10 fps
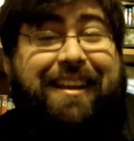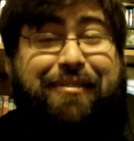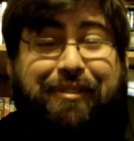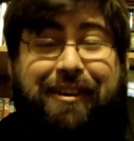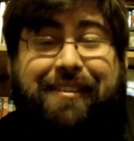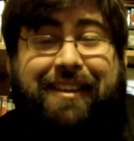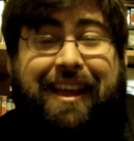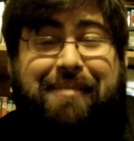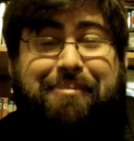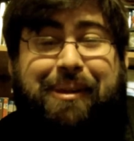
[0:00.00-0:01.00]
as far as
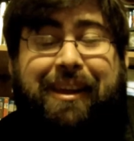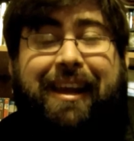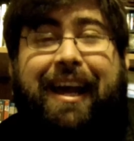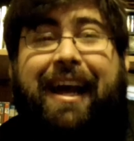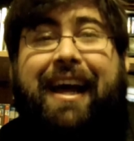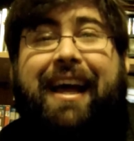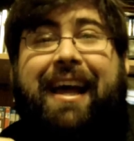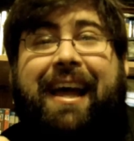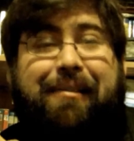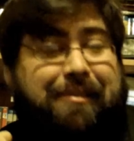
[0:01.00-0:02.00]
gameplay.
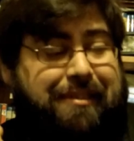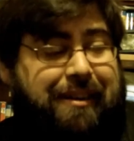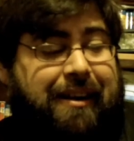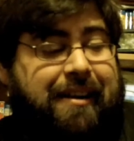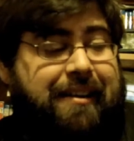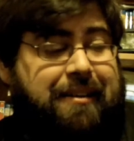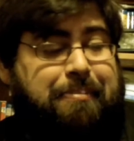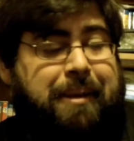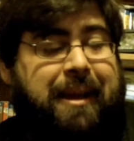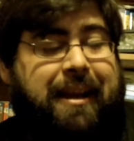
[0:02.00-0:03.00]
It was hard
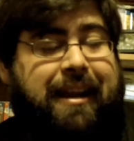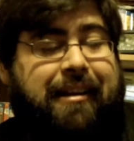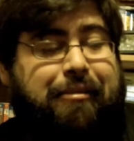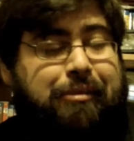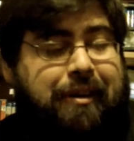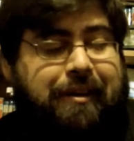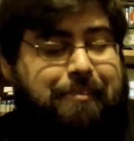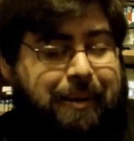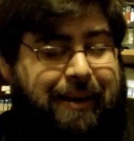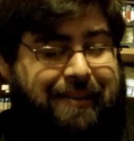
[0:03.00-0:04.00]
to beat anyone,
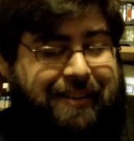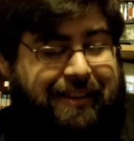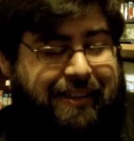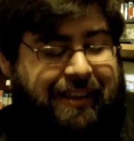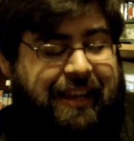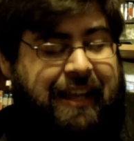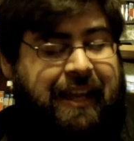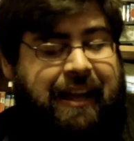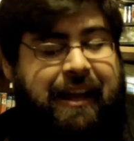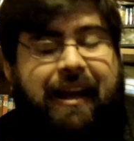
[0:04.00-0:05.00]
basically,
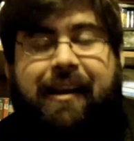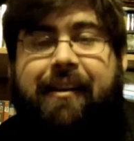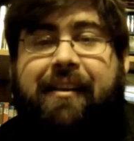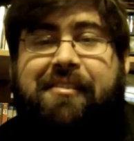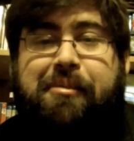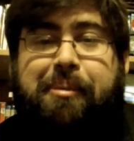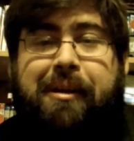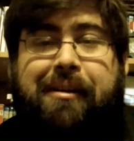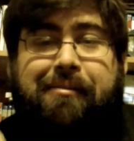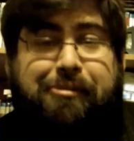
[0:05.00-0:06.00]
and unless you're
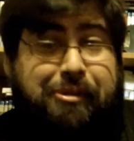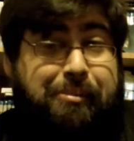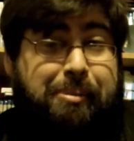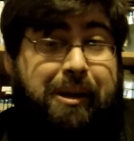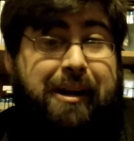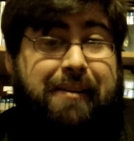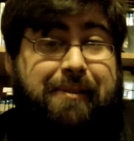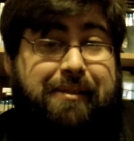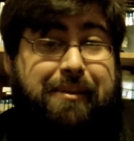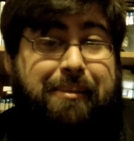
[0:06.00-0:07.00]
playing two-player
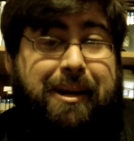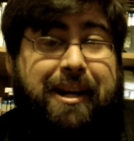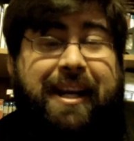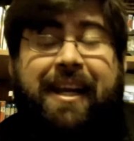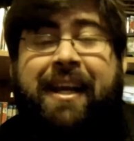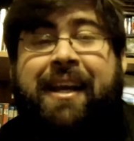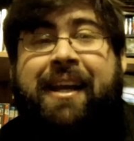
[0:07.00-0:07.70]
with somebody,